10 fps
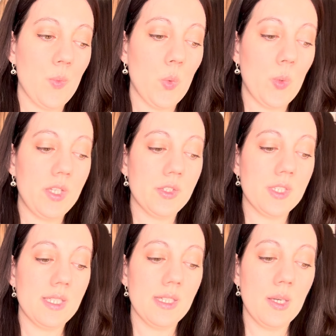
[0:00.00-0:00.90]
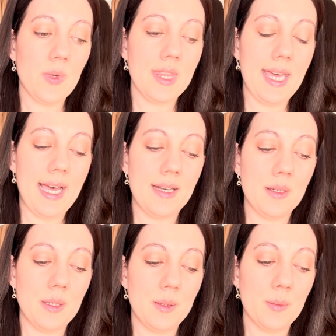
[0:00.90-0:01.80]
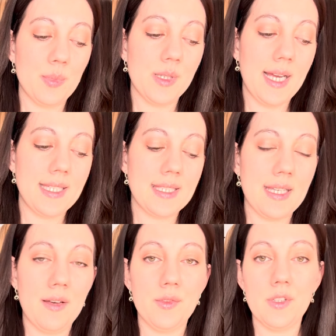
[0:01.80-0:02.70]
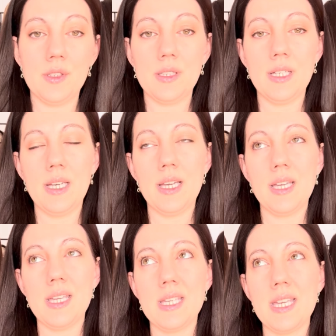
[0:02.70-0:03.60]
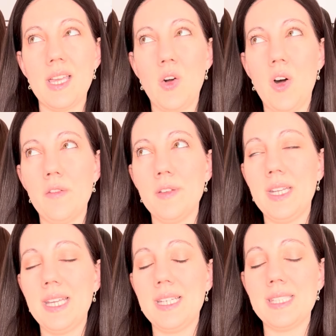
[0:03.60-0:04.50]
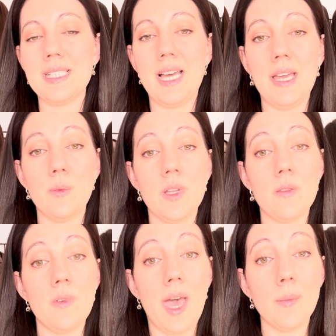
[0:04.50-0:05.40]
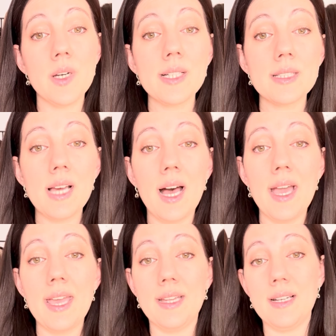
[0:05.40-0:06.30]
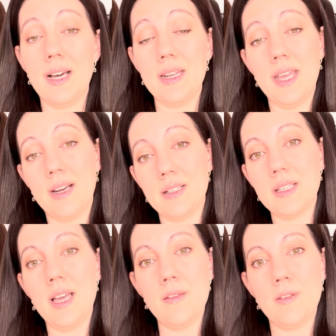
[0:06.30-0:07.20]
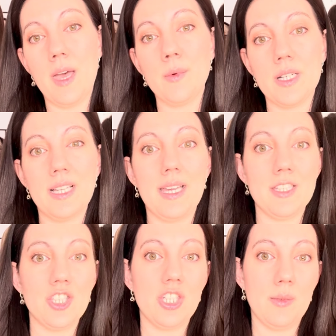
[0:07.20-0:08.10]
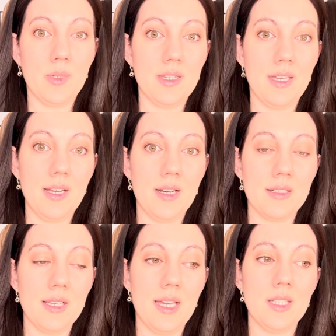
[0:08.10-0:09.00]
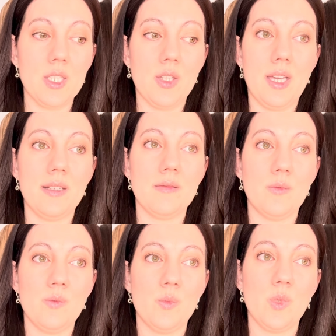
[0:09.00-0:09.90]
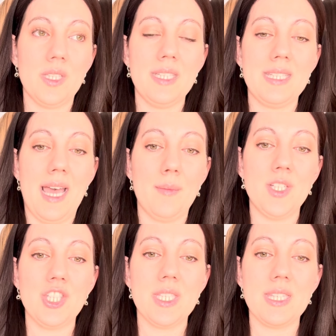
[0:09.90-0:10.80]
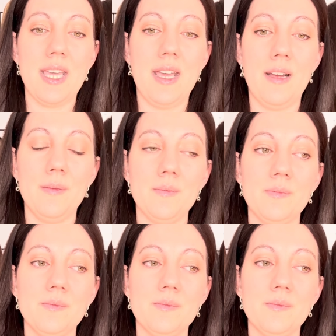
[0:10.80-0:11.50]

When you're dealing with that price level, often it is dyed with fabric dye and not hair dye. Fabric dye is cheaper than hair dye, so that really damages the hair.